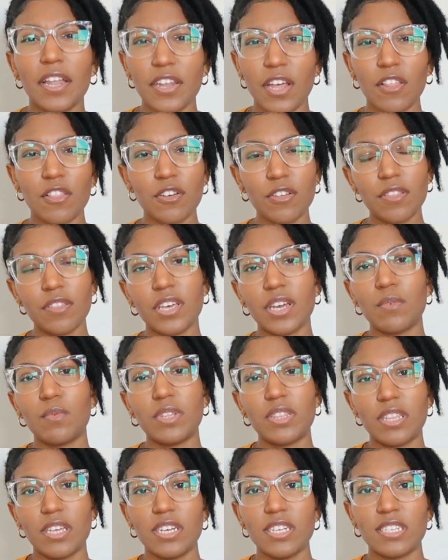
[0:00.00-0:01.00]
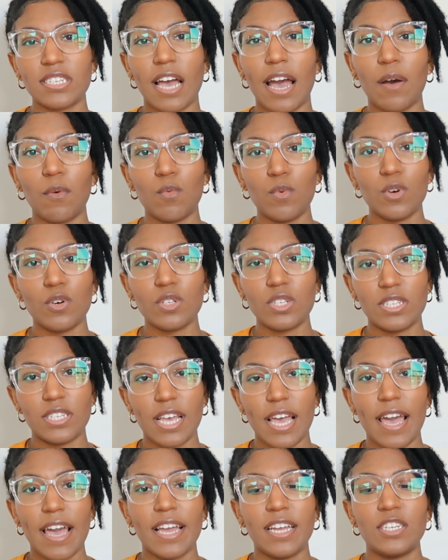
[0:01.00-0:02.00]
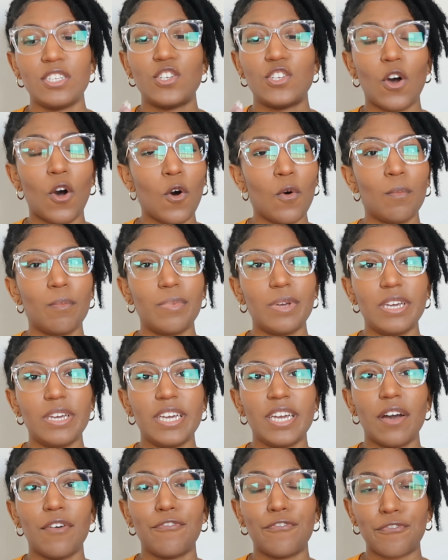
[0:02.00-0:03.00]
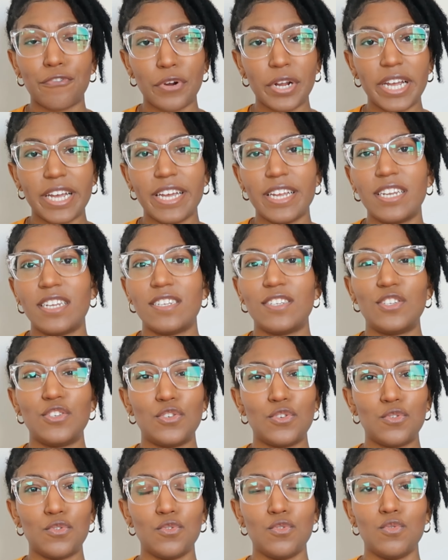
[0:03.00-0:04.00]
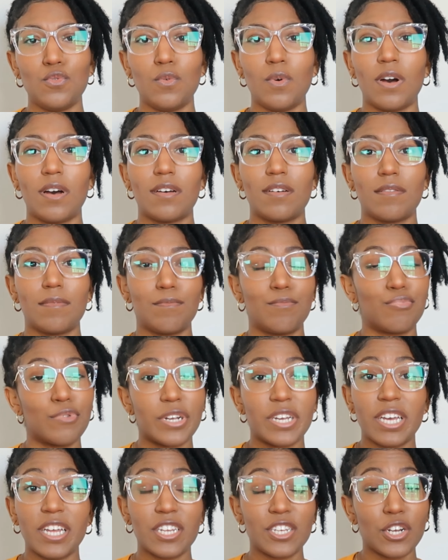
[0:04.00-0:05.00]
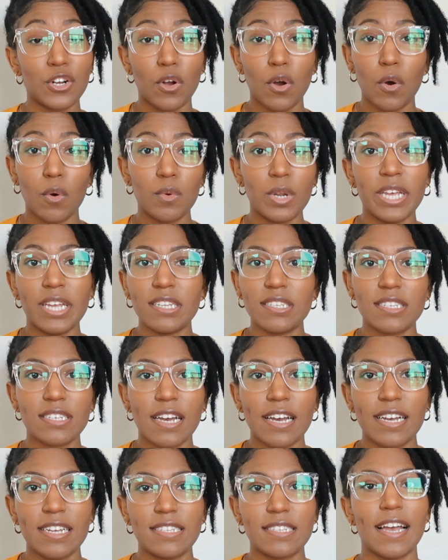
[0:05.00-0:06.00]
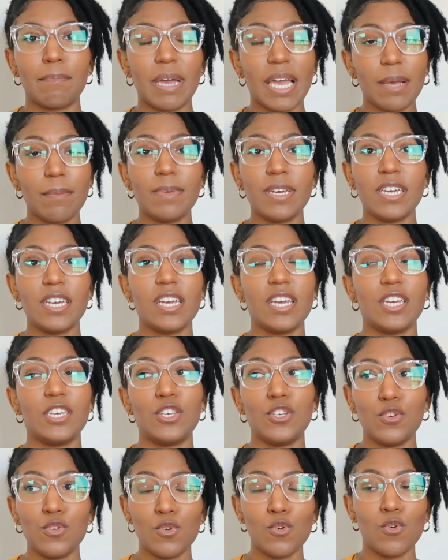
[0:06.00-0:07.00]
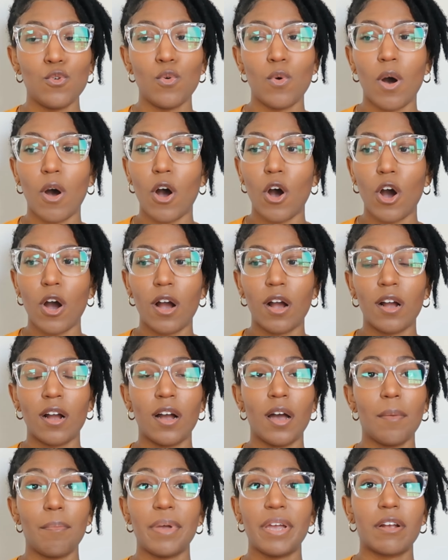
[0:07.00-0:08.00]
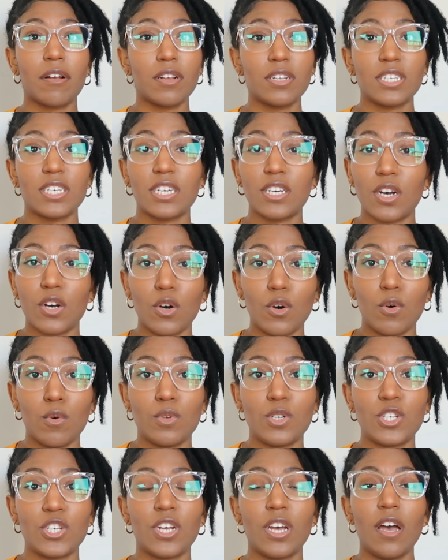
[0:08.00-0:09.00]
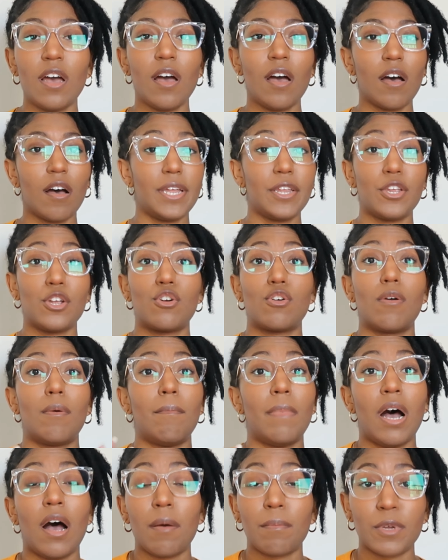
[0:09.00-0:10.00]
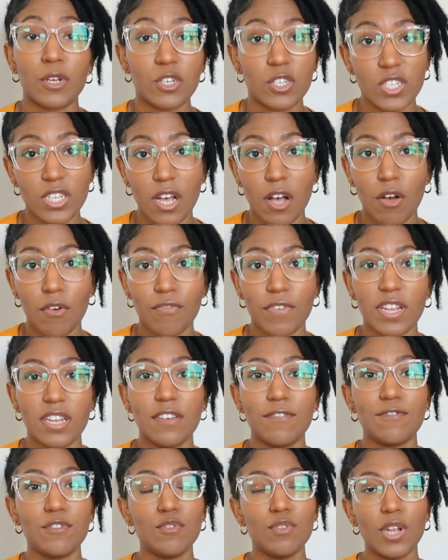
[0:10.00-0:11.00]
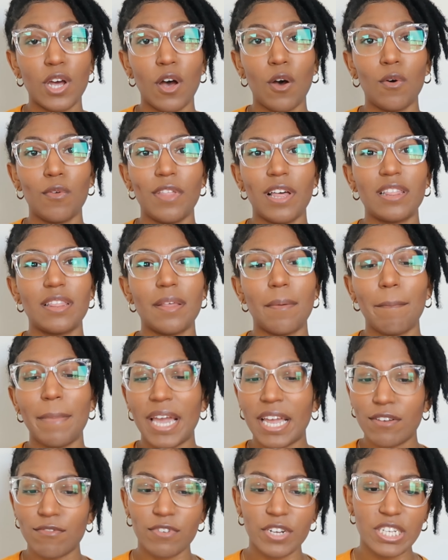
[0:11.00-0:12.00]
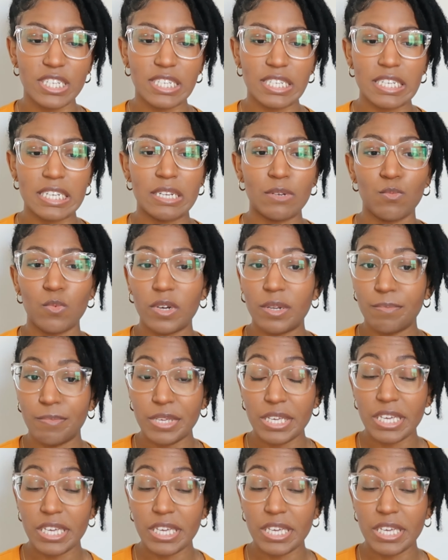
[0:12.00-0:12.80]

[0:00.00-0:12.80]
Another thing with this, I will say, don't be afraid to bring in your own insights. Maybe you are a parenting coach and you're a mom yourself, and if you know that the main reason would